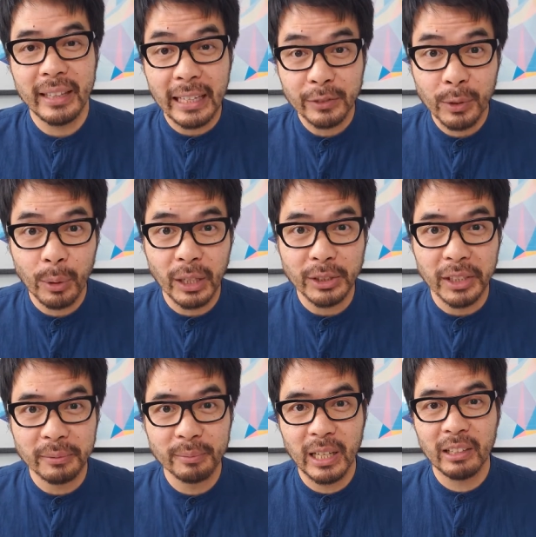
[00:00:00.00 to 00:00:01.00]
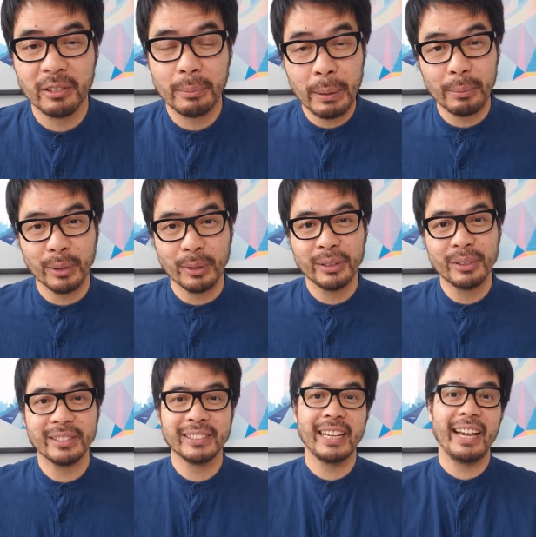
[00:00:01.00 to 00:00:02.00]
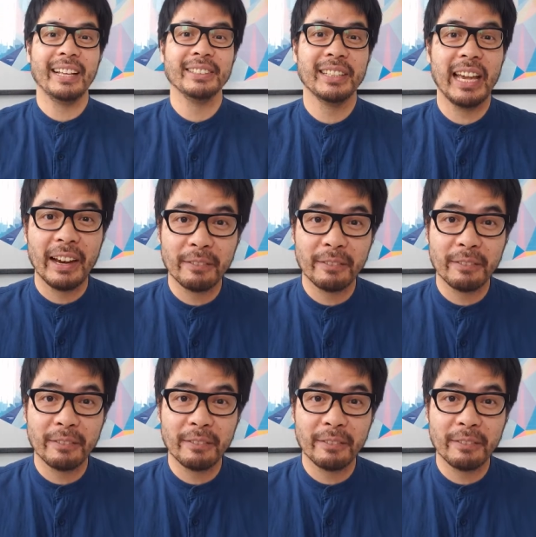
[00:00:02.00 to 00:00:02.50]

Thanks for watching, and remember to science